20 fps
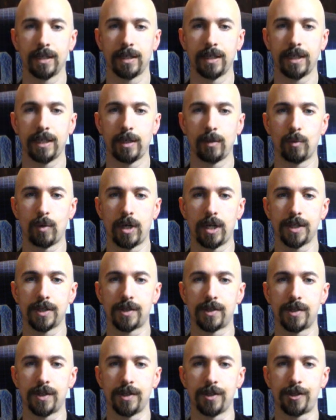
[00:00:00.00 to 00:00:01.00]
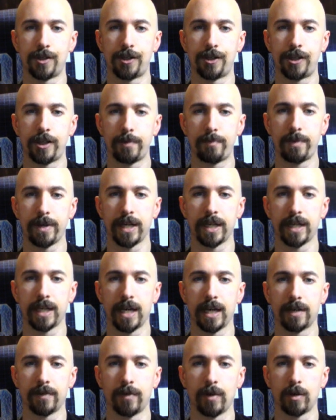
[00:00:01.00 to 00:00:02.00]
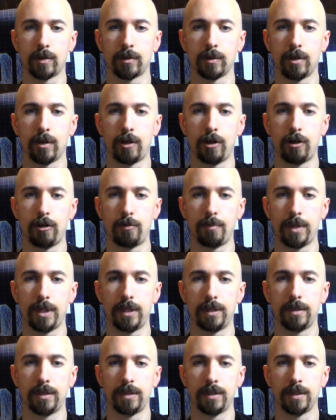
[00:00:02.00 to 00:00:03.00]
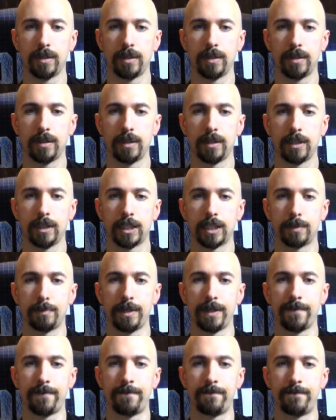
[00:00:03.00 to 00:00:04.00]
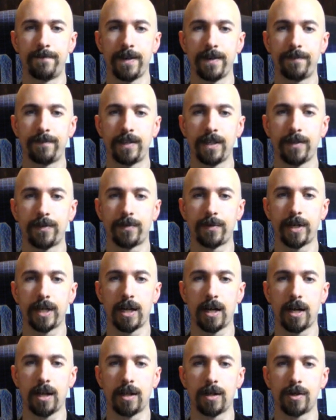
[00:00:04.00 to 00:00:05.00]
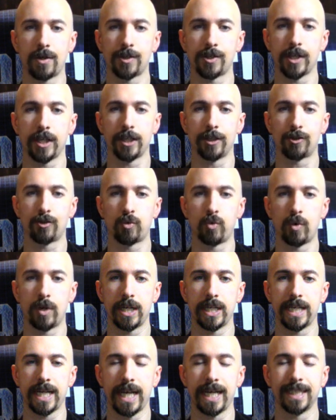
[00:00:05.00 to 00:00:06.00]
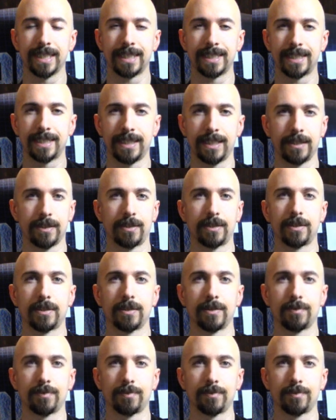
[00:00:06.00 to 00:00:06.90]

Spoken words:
he wants his shipping out of Oklahoma to be $53.28.